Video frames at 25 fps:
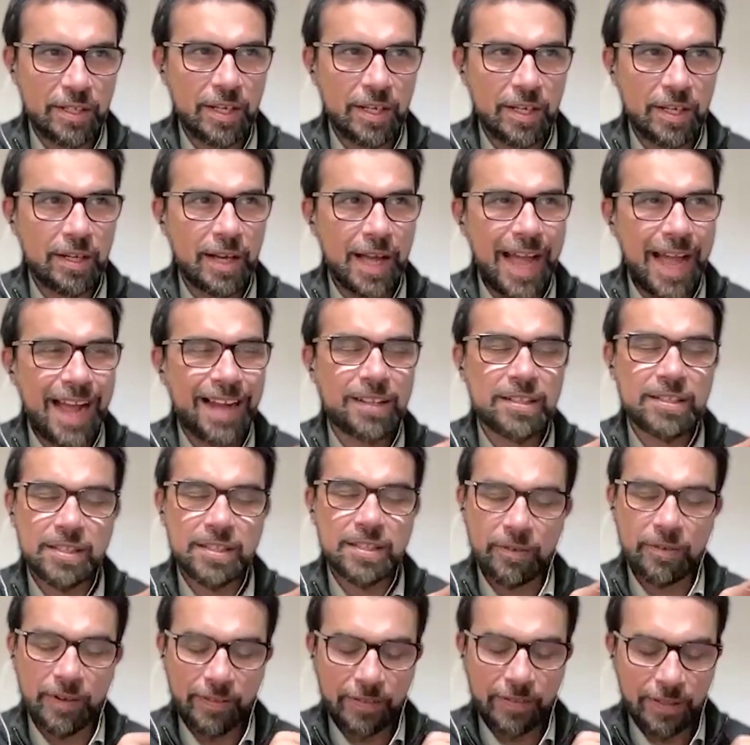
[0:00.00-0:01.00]

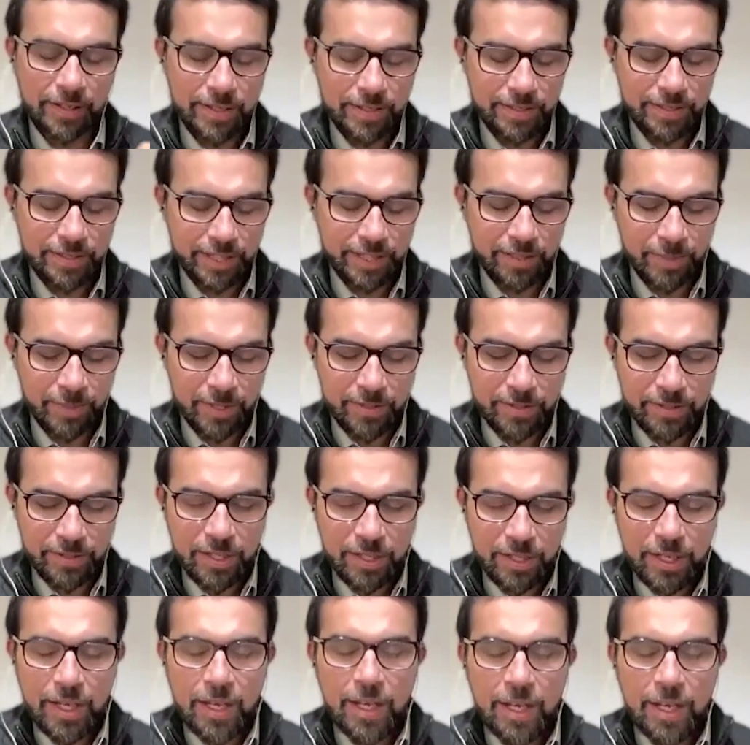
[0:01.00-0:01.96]
Akhtar, I think his name is.